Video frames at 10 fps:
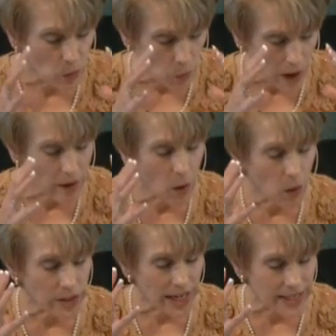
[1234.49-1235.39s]
One
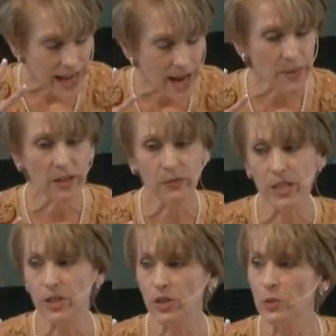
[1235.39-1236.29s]
whole dynamic of
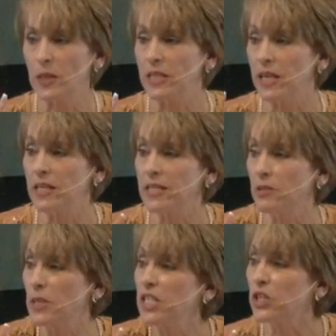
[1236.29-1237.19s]
research being done
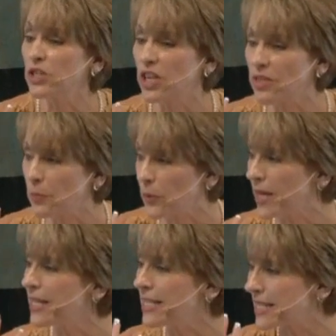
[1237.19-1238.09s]
is research on the
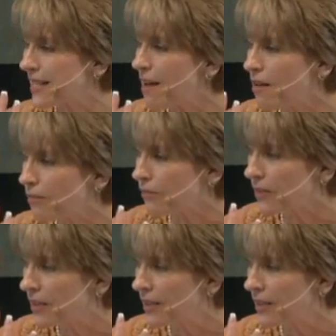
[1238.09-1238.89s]
brain itself